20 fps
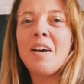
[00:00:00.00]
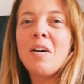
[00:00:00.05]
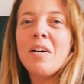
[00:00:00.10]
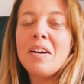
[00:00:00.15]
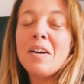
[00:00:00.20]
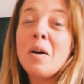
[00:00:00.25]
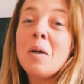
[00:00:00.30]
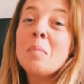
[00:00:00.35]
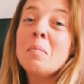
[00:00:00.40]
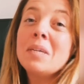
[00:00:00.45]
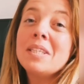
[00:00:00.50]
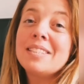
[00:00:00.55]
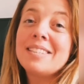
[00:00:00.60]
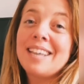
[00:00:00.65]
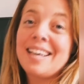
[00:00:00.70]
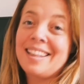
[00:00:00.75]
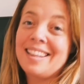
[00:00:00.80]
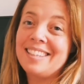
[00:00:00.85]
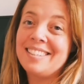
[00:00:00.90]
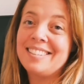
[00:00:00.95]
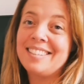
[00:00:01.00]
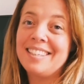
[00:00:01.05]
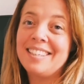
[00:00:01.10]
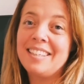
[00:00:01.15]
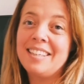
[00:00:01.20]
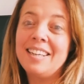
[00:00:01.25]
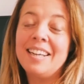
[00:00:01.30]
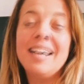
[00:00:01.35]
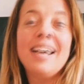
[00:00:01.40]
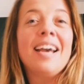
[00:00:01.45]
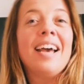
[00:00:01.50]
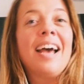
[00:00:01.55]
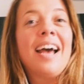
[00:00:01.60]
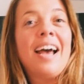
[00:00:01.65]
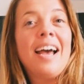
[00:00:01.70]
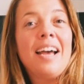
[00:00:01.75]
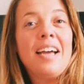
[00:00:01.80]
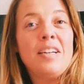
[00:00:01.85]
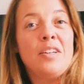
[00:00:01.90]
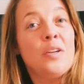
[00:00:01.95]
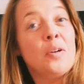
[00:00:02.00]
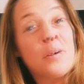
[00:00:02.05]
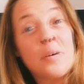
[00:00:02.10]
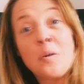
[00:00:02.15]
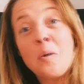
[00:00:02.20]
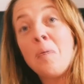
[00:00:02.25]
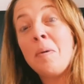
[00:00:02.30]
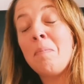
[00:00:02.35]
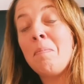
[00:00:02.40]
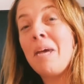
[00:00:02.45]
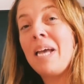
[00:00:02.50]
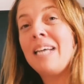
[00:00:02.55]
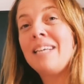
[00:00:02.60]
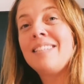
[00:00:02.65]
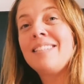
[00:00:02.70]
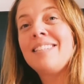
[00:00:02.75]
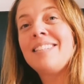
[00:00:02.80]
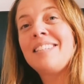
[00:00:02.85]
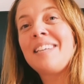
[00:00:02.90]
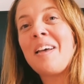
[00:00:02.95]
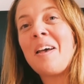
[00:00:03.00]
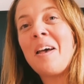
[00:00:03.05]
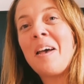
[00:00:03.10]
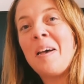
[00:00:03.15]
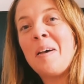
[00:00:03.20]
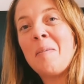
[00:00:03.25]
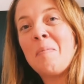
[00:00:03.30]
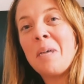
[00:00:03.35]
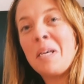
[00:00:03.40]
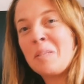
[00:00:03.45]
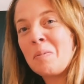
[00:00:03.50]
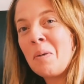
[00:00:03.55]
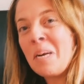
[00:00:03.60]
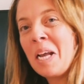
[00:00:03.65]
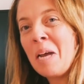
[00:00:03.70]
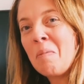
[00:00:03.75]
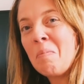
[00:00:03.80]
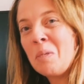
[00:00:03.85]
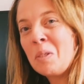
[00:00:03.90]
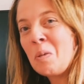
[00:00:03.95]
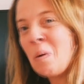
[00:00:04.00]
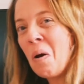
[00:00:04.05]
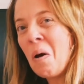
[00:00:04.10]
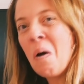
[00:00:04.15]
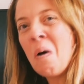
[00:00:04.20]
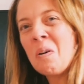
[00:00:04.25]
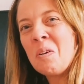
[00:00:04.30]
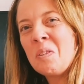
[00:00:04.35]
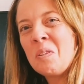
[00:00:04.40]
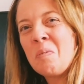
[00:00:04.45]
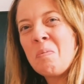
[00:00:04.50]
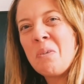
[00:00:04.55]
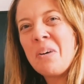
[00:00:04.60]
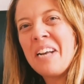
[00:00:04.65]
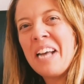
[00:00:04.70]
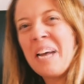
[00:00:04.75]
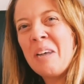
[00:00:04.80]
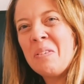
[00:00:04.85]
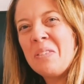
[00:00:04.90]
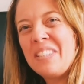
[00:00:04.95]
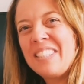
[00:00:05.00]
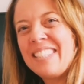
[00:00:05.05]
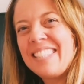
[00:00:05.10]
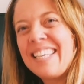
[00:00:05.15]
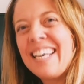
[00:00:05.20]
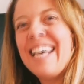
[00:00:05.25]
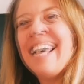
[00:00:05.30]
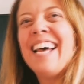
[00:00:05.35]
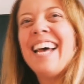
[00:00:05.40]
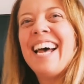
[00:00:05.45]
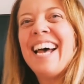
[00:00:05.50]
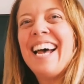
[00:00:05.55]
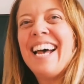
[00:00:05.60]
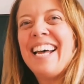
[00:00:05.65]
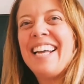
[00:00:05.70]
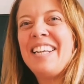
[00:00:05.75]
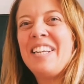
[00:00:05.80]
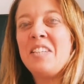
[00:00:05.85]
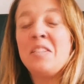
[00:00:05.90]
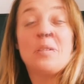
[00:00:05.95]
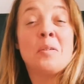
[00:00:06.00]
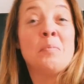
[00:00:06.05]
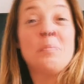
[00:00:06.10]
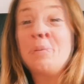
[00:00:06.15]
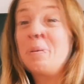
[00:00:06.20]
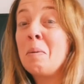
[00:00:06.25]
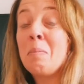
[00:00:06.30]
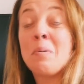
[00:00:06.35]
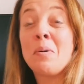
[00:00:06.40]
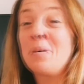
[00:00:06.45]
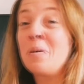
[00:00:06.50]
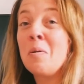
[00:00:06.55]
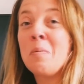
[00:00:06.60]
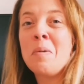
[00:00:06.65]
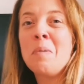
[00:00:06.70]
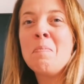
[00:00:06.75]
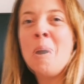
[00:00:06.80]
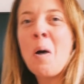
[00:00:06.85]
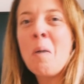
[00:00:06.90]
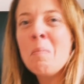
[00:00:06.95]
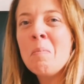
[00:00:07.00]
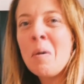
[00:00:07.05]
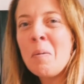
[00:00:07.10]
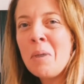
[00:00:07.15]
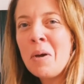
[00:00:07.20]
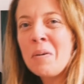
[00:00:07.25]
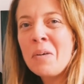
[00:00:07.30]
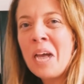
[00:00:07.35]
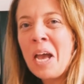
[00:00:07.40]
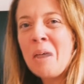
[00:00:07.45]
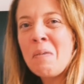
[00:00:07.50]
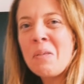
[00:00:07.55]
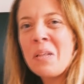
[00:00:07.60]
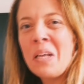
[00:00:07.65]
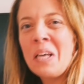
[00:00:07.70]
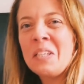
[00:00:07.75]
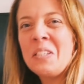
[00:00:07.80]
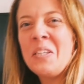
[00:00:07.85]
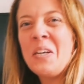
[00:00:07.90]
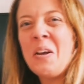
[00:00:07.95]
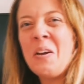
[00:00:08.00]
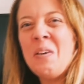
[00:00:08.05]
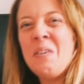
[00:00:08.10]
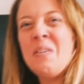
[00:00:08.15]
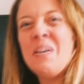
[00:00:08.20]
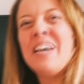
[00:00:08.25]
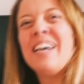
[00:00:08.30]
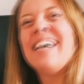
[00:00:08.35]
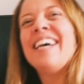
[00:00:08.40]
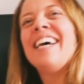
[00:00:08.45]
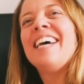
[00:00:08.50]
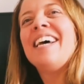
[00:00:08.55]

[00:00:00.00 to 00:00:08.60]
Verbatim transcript: Hi, I'm Miss Tevington, and you can call me Miss, um, as my name is quite hard to pronounce, and some people call me Mom. I'm okay with that too.